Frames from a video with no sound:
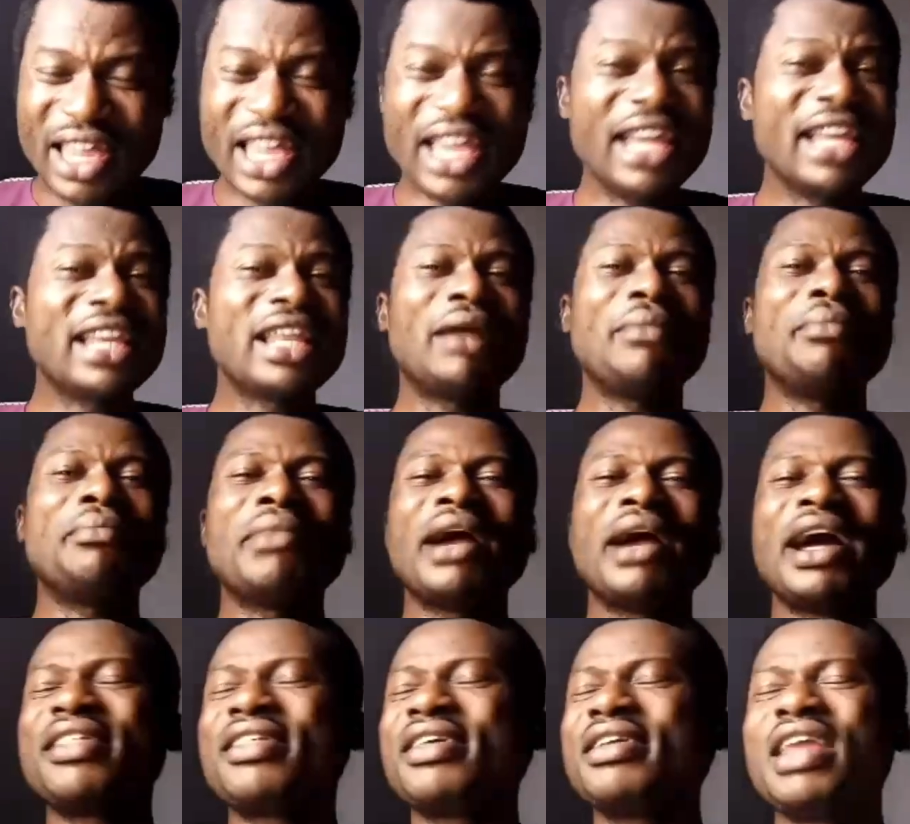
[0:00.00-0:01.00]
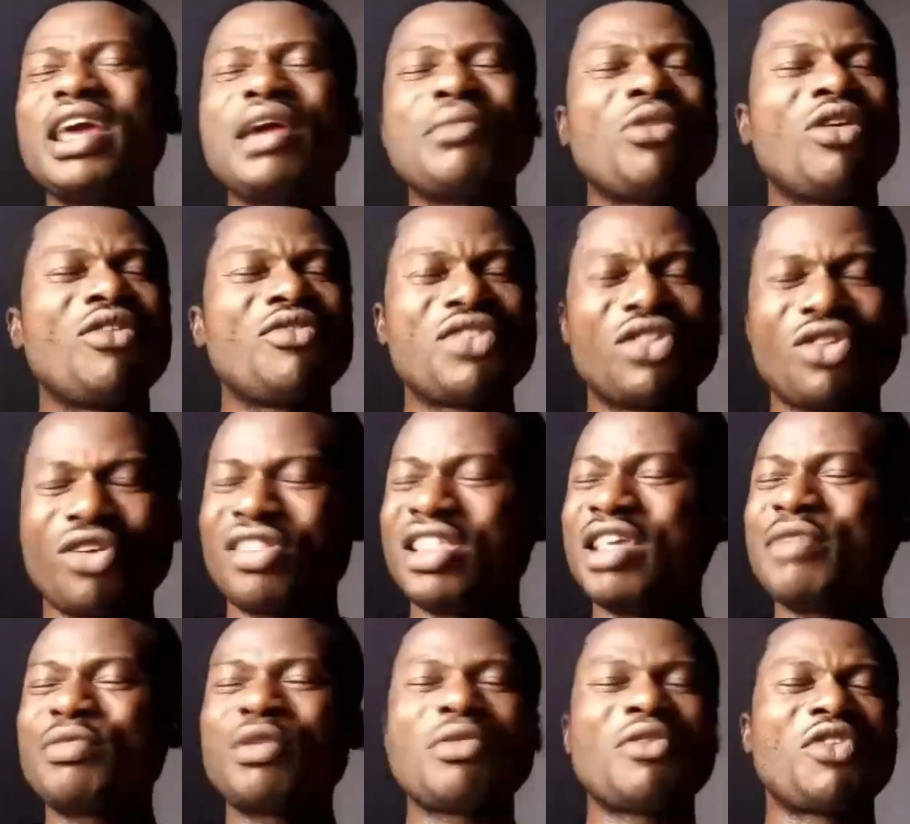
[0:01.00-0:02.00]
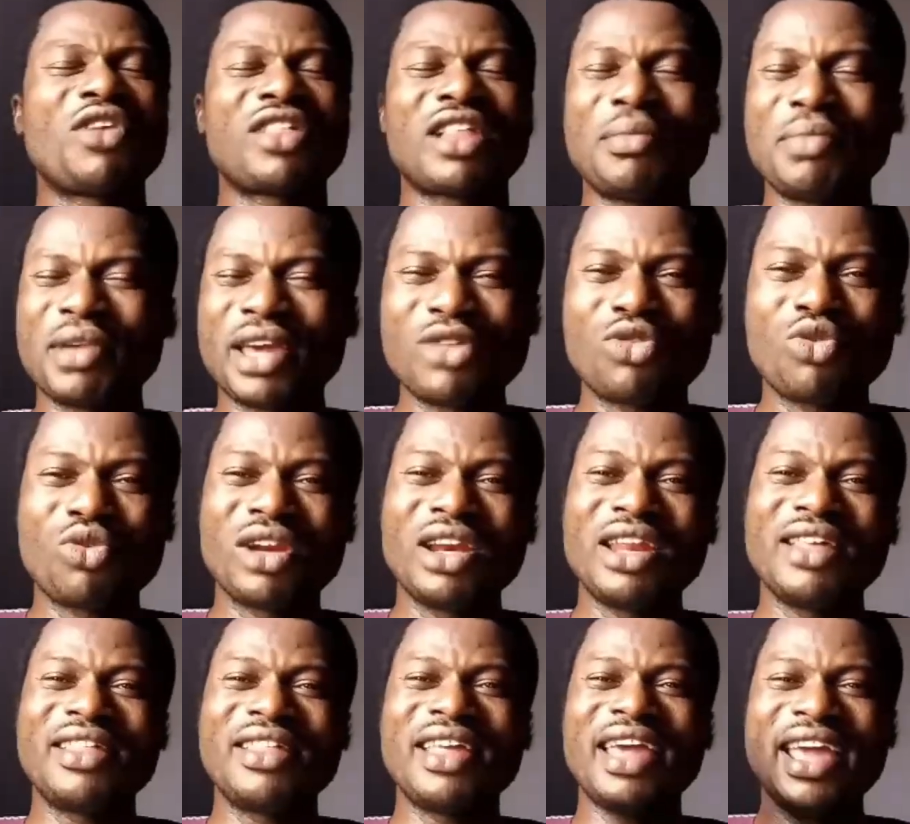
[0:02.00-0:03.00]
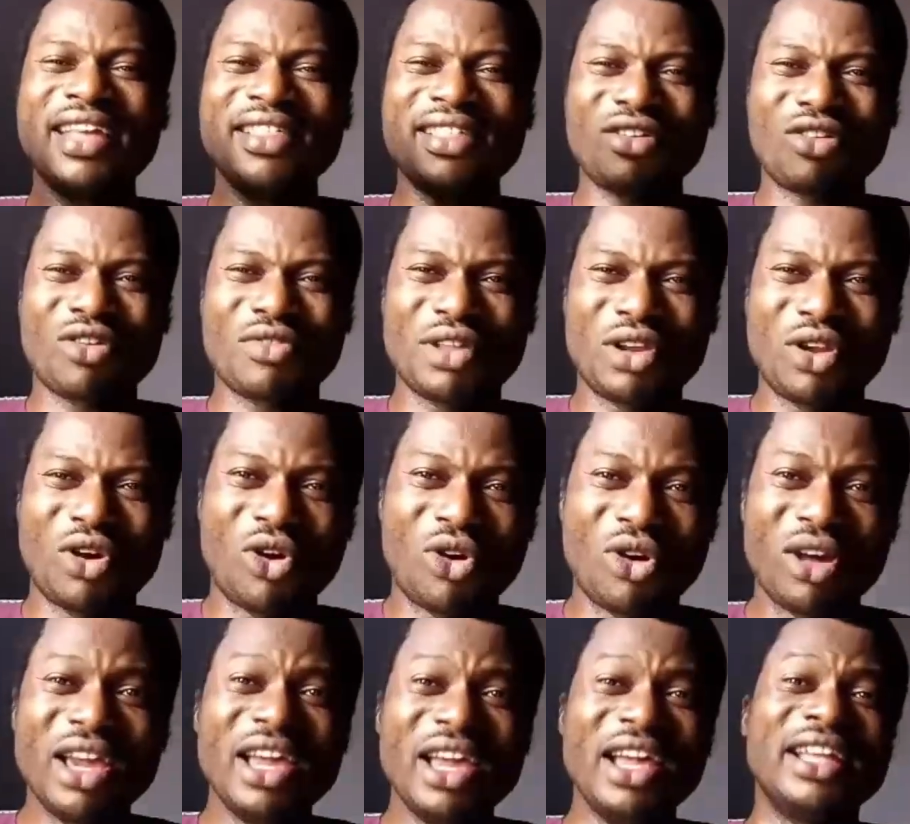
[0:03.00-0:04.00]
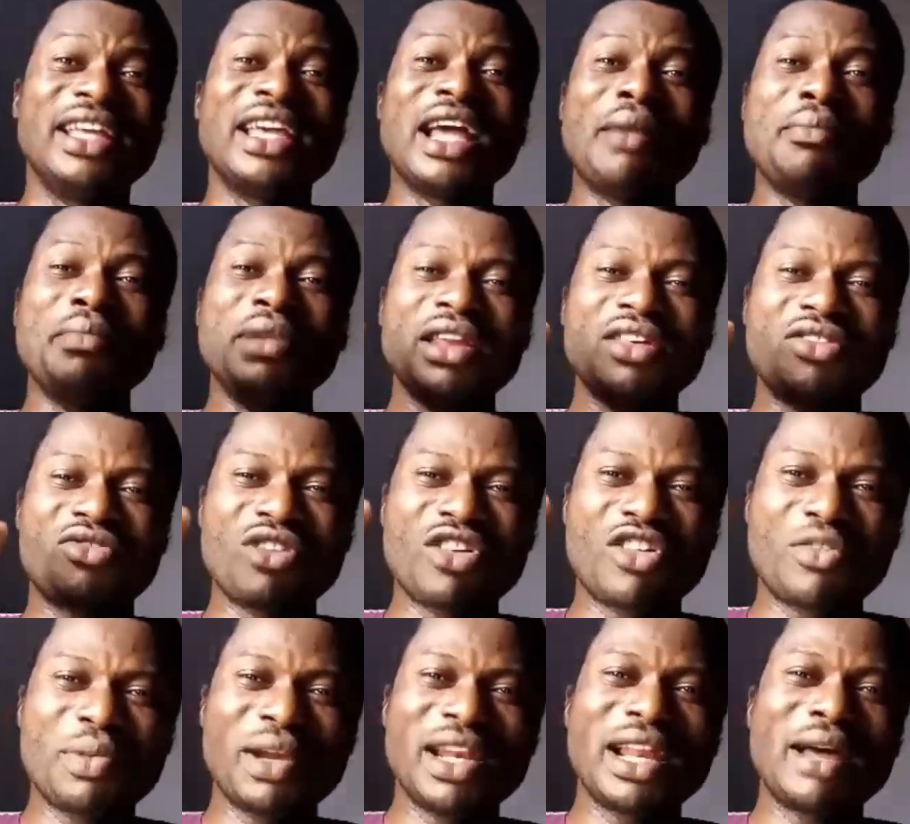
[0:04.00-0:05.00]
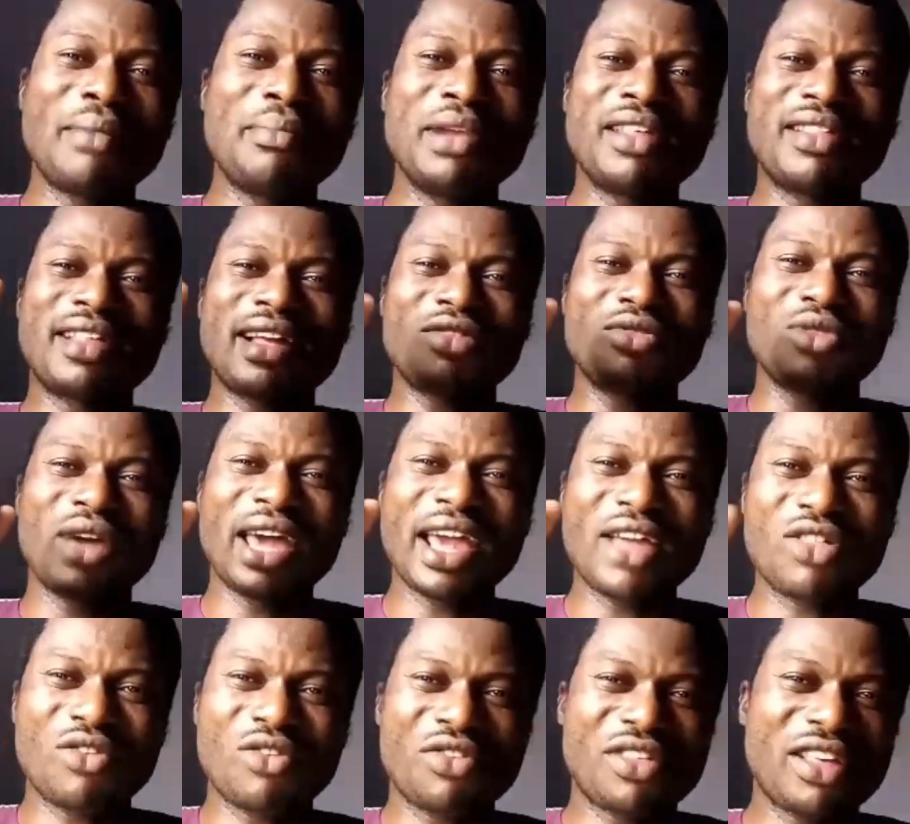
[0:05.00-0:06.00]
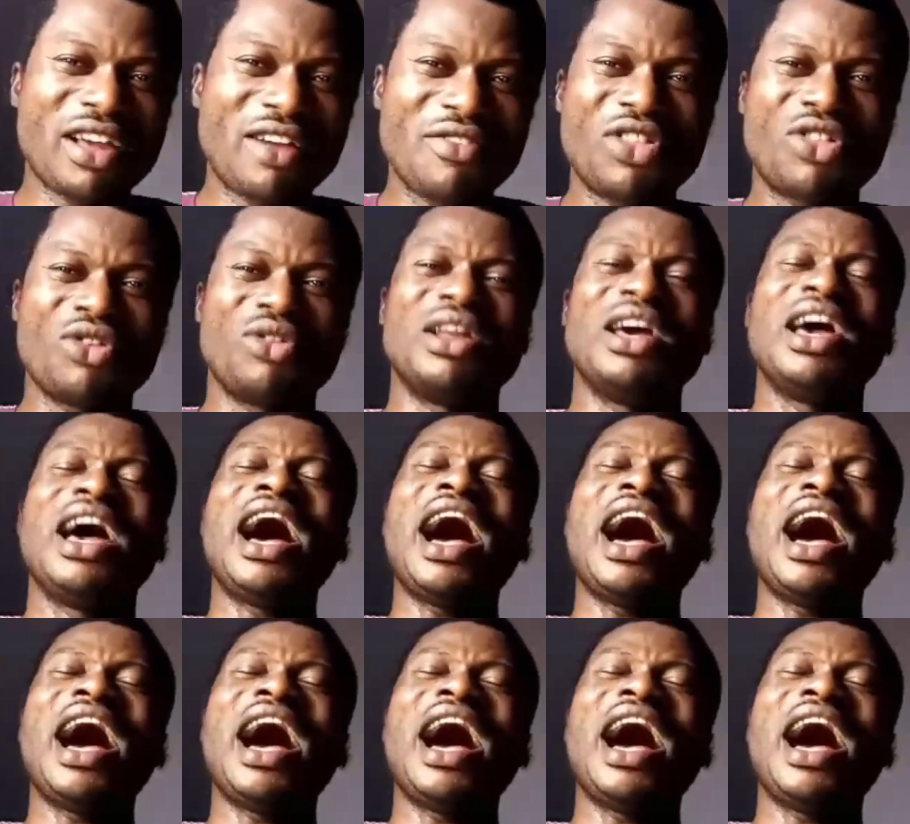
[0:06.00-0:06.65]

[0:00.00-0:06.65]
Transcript: In the mighty name of Jesus, lift up your voice and begin to release the angels of the Lord. They are ministering spirit that minister to heirs of salvation.